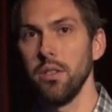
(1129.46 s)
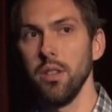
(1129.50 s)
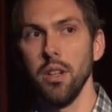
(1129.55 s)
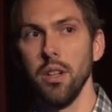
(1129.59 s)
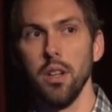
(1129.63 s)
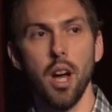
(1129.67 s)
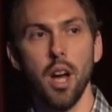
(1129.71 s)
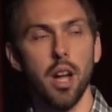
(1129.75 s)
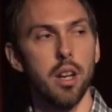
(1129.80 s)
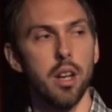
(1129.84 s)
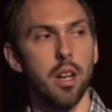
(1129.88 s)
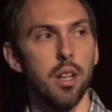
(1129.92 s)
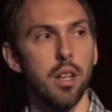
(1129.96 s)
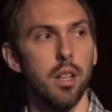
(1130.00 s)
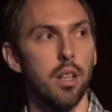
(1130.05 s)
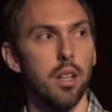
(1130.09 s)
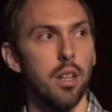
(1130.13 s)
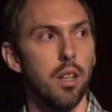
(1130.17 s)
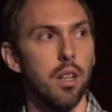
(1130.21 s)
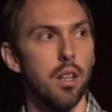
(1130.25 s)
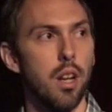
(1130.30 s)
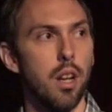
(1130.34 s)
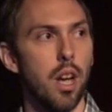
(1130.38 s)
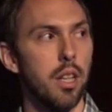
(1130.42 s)
not
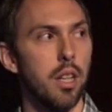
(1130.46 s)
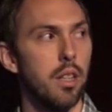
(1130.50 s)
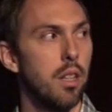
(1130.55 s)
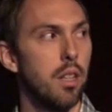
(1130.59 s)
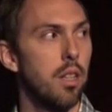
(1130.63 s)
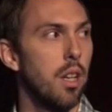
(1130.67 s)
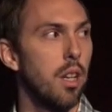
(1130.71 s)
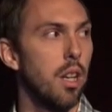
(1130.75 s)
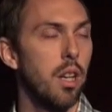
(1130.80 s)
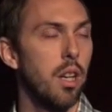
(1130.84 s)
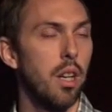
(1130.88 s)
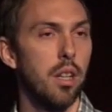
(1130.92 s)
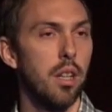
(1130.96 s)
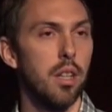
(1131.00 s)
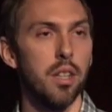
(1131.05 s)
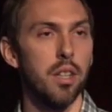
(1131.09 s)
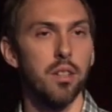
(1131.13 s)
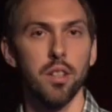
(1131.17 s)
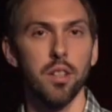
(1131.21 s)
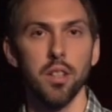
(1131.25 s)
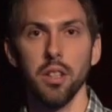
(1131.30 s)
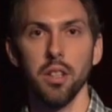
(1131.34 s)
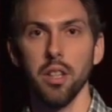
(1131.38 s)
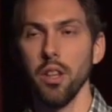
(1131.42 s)

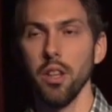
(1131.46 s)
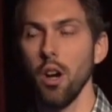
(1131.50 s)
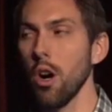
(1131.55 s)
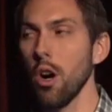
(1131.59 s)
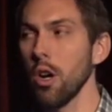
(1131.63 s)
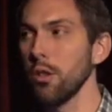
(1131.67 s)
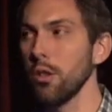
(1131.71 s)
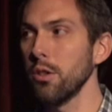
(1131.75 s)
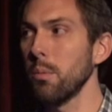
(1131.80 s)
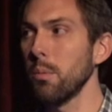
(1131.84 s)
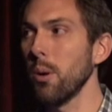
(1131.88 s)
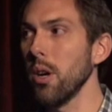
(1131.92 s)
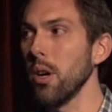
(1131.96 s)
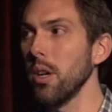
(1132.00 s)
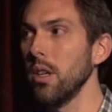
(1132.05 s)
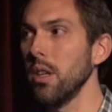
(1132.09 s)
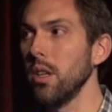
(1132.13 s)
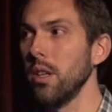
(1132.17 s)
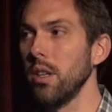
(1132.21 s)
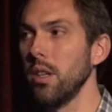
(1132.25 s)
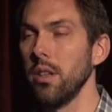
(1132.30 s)
necessarily the hardest part.